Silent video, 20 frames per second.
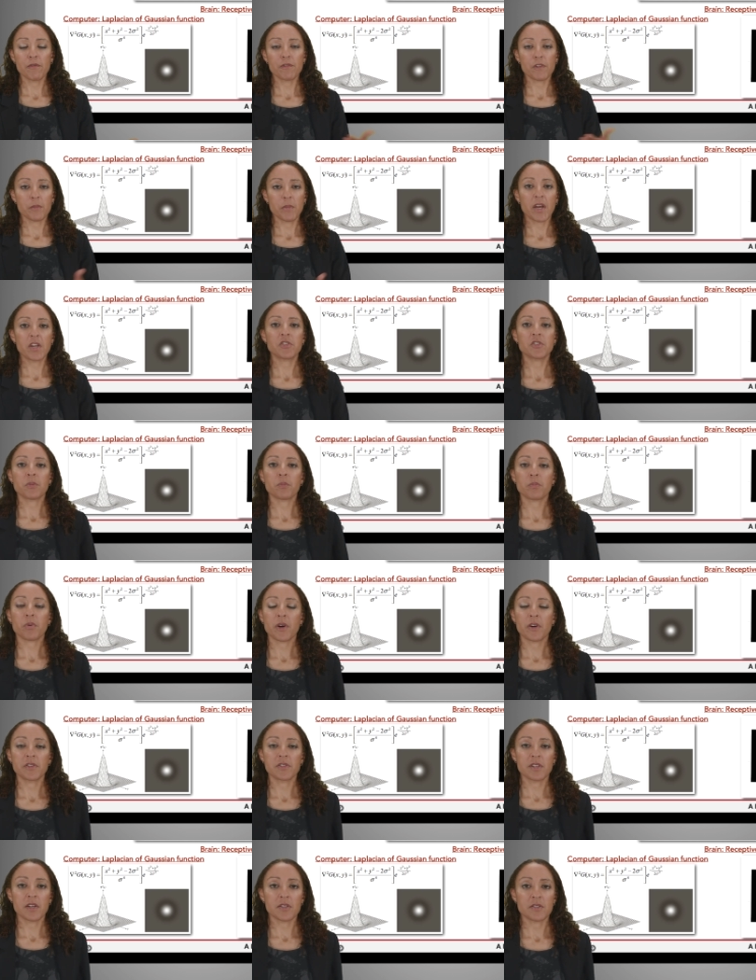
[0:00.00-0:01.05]
information
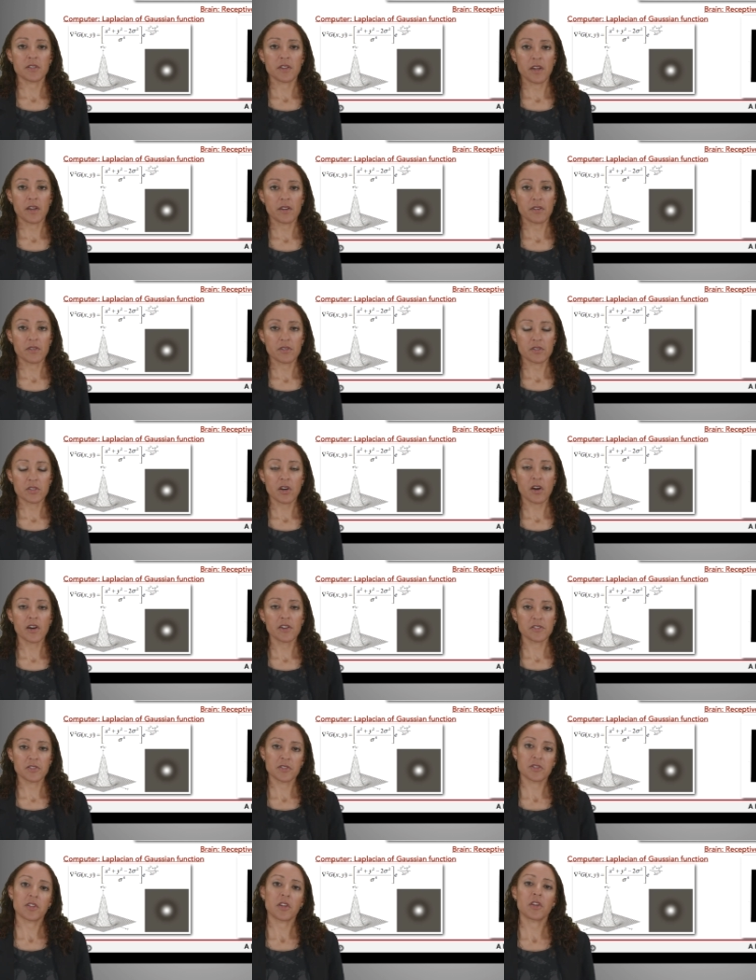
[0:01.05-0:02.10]
processing
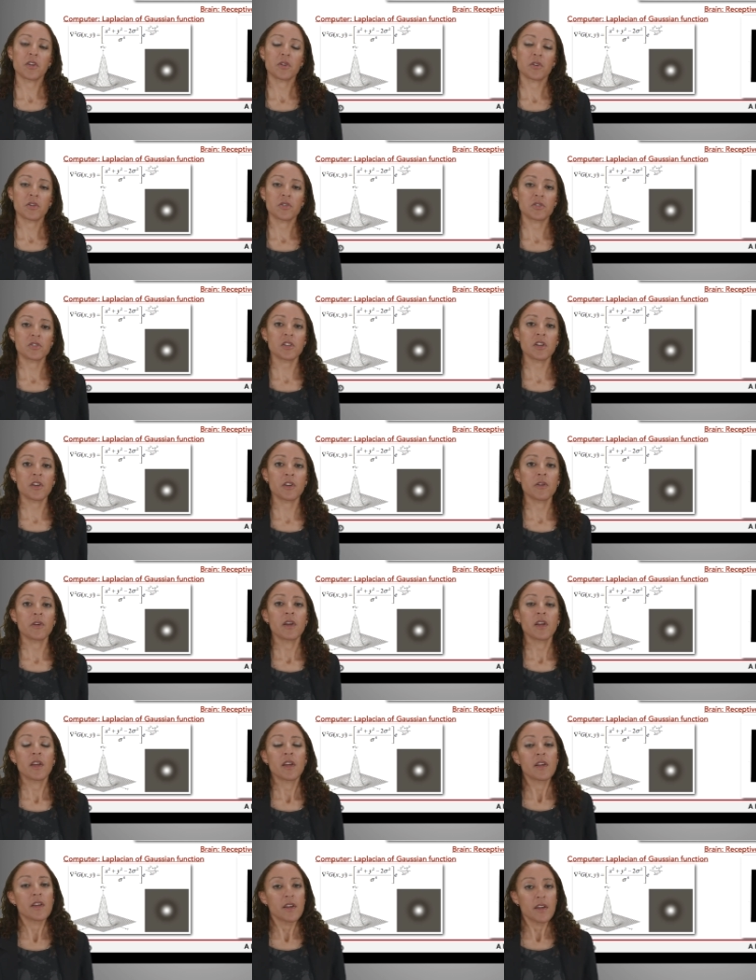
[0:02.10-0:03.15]
tasks that you can do
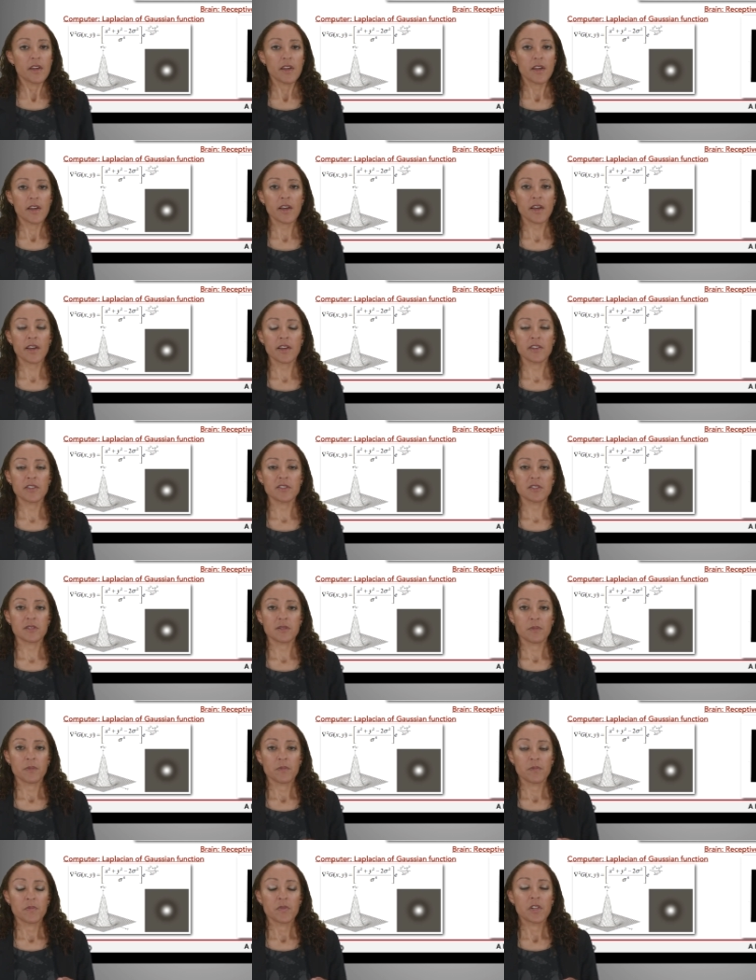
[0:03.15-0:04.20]

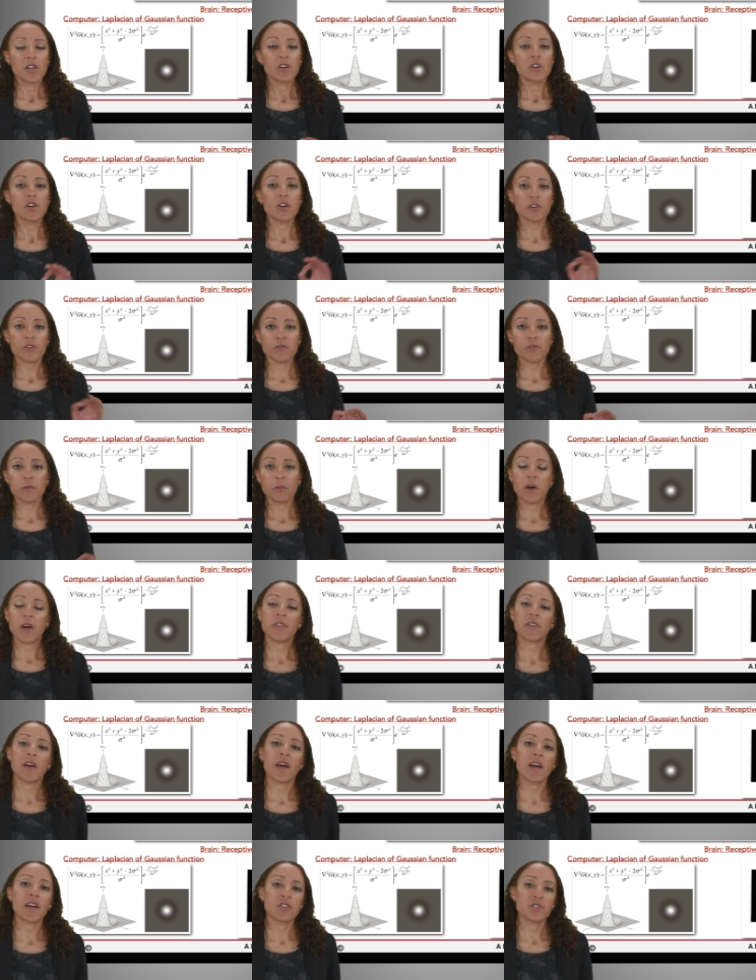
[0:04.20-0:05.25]
is look for
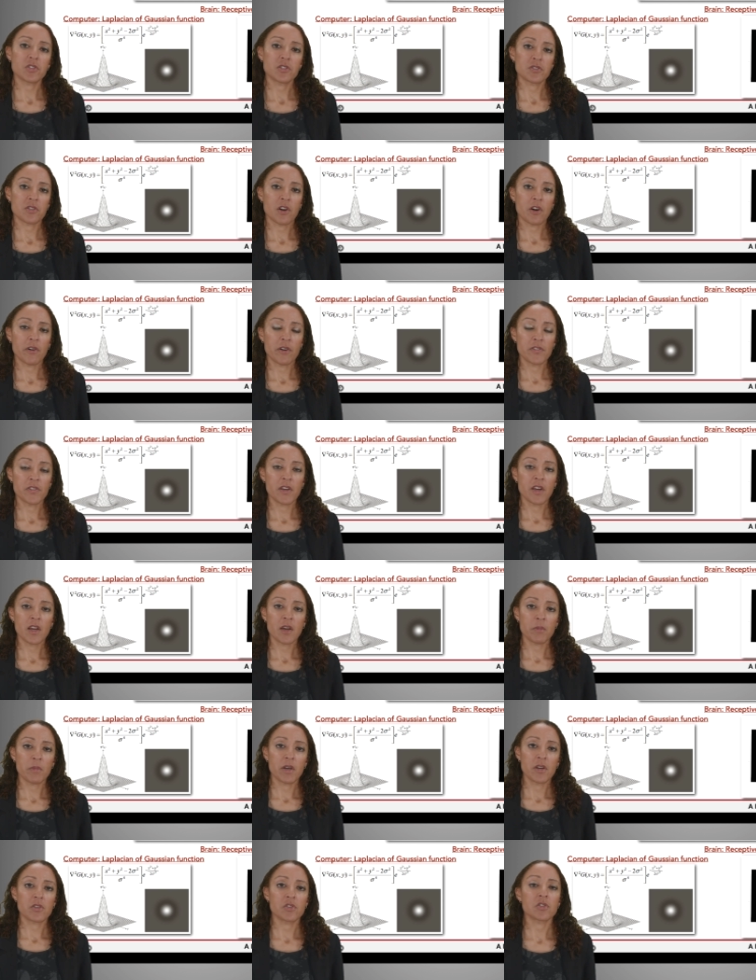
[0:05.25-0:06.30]
where the edges are in the
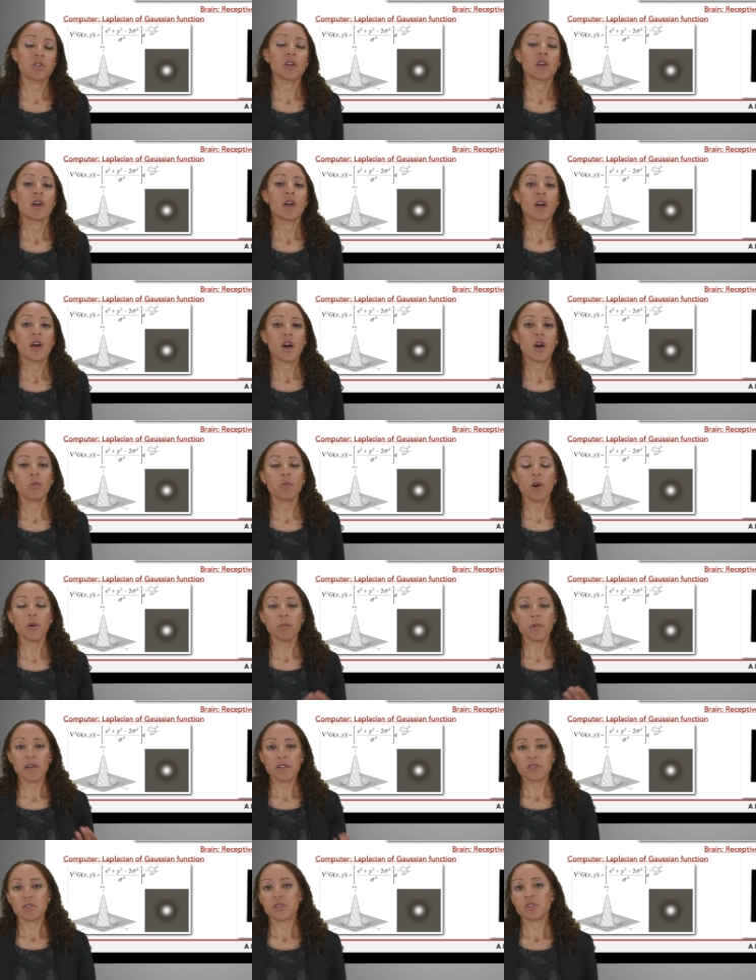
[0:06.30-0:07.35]
image. And
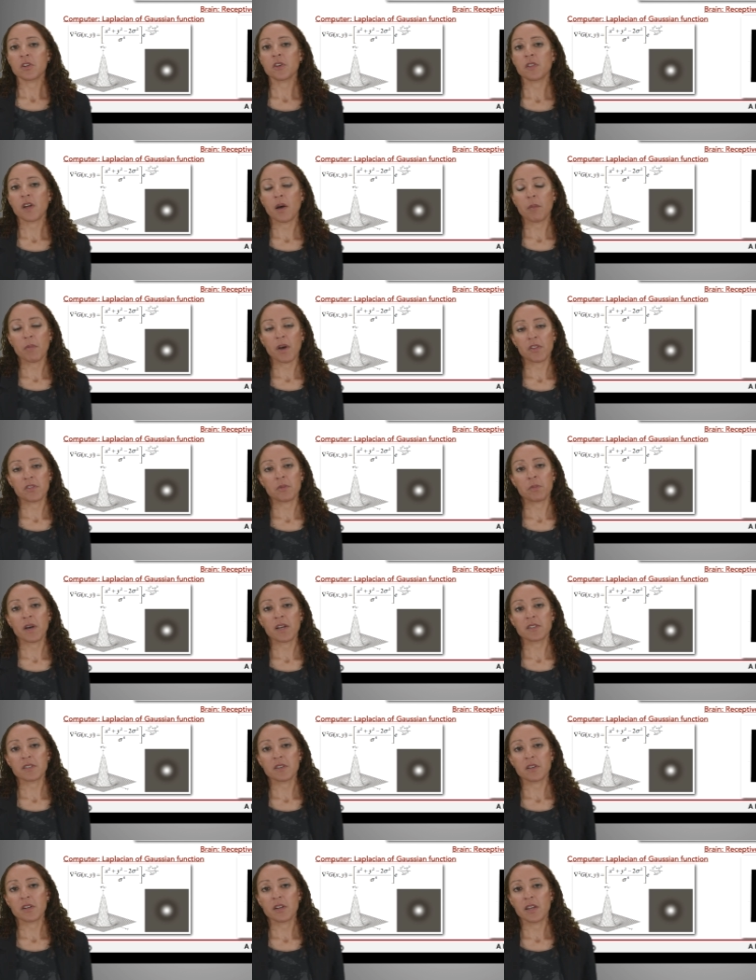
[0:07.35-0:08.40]
one way to do that
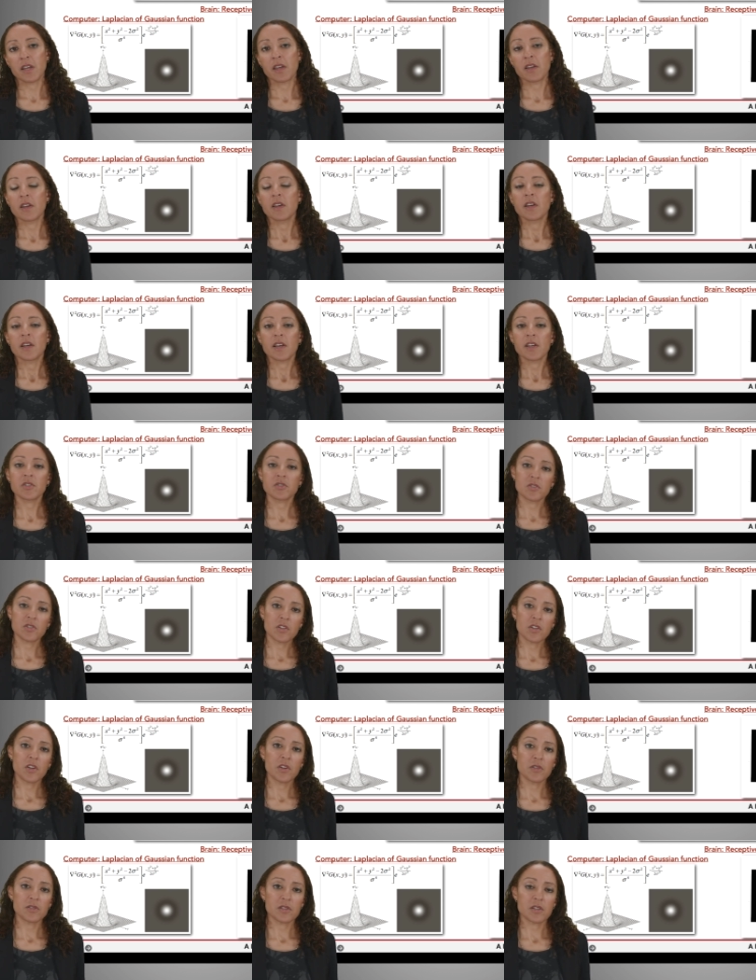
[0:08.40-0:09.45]
mathematically is
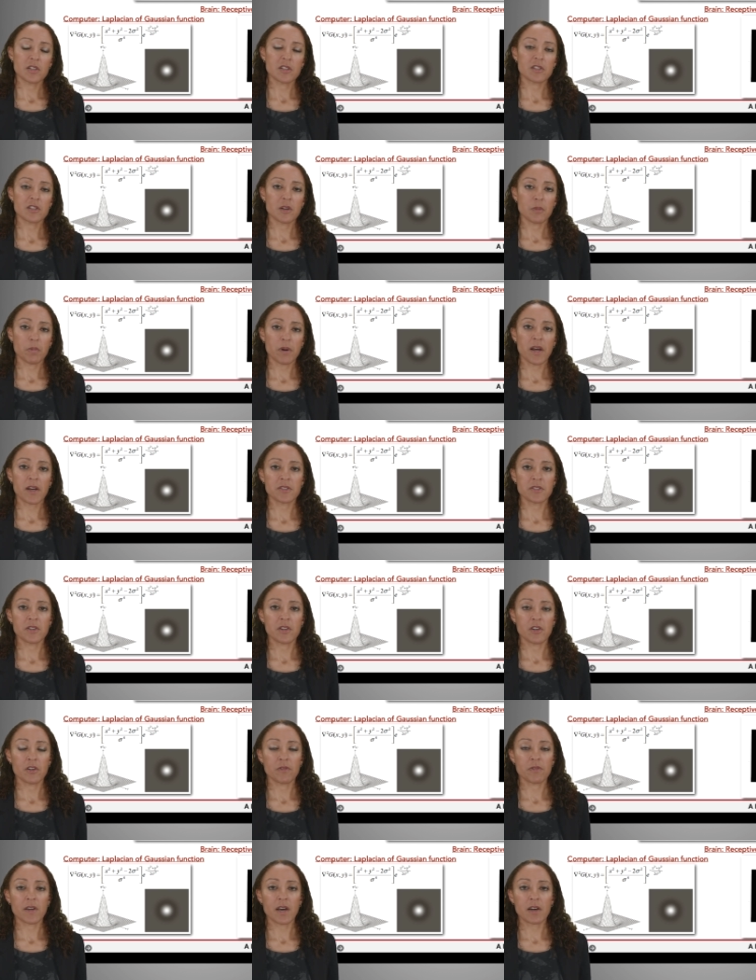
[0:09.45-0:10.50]
to use this
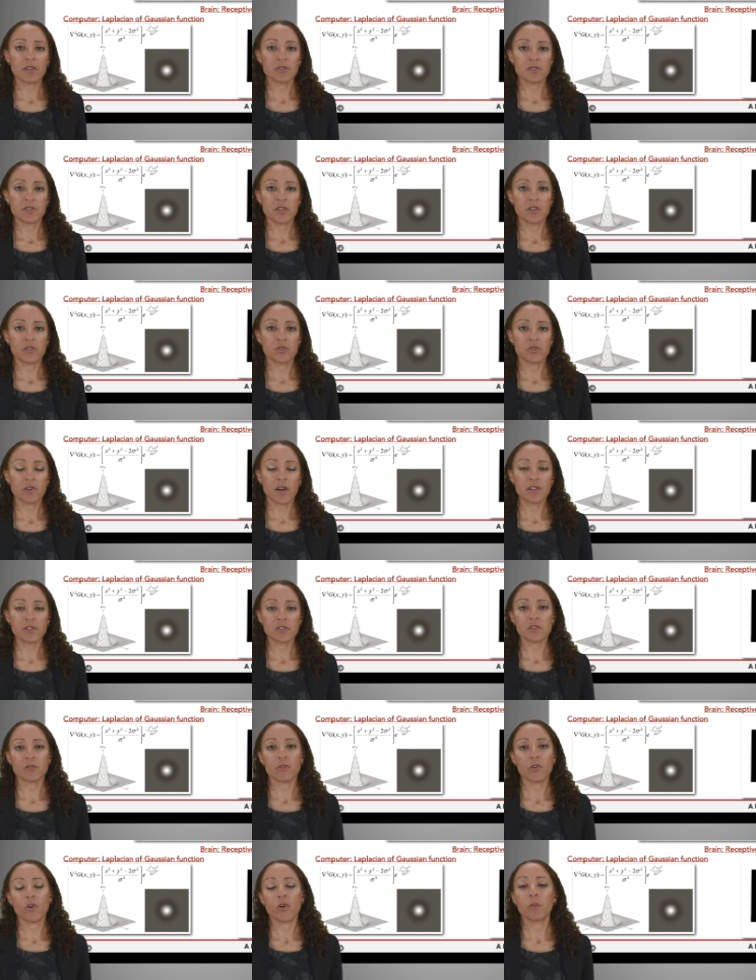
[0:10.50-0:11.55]
Laplacian of Gaussian
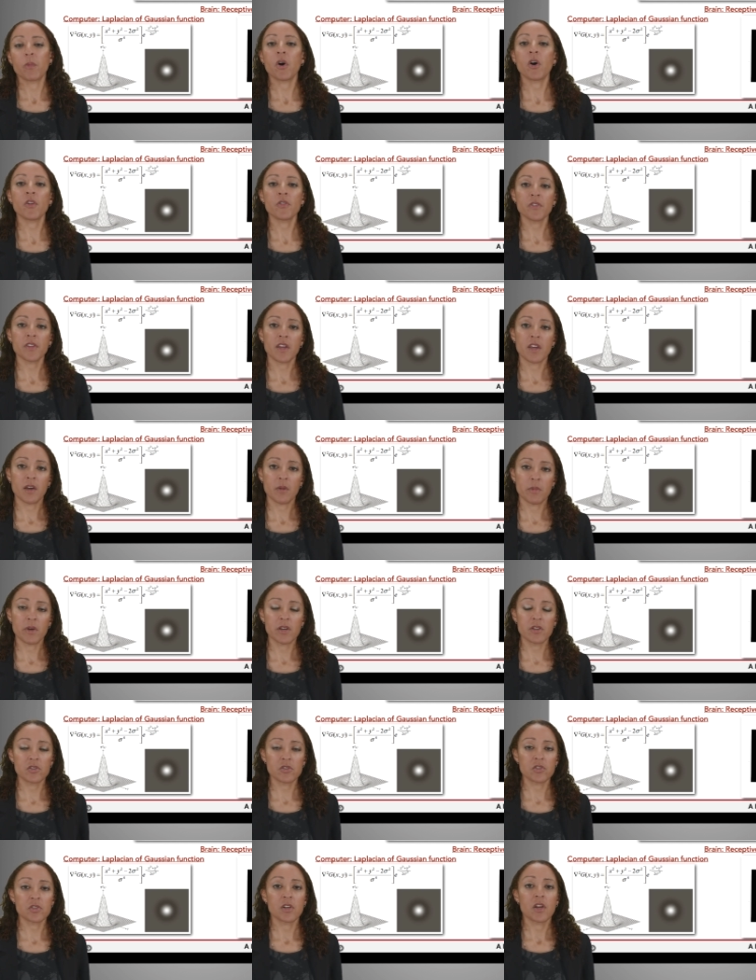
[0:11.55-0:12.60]
transform on the
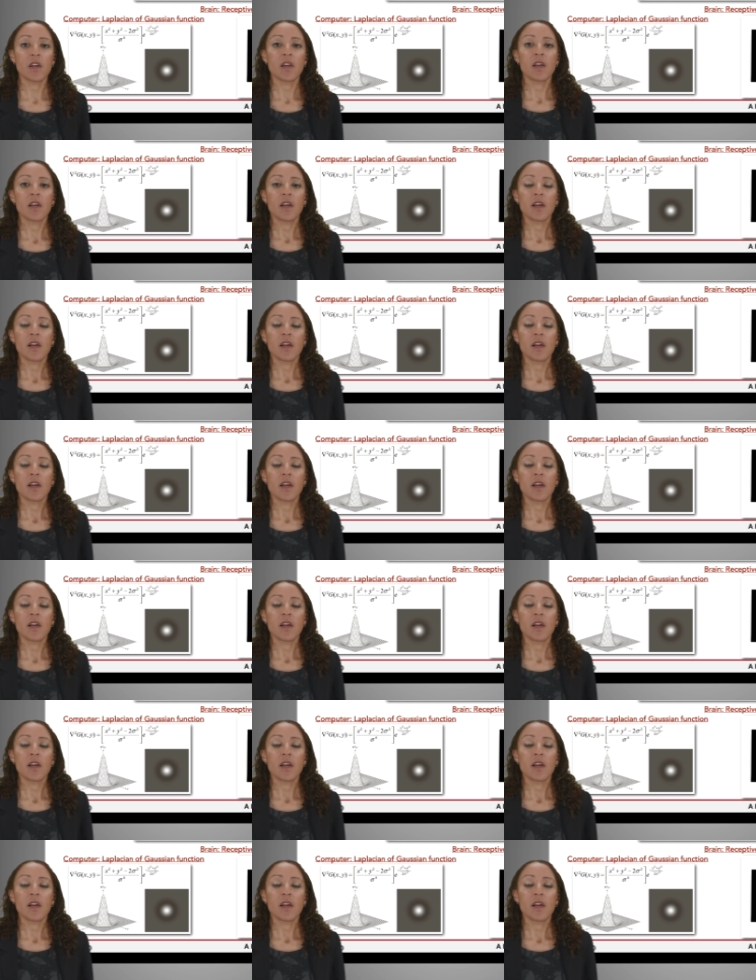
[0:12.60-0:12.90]
image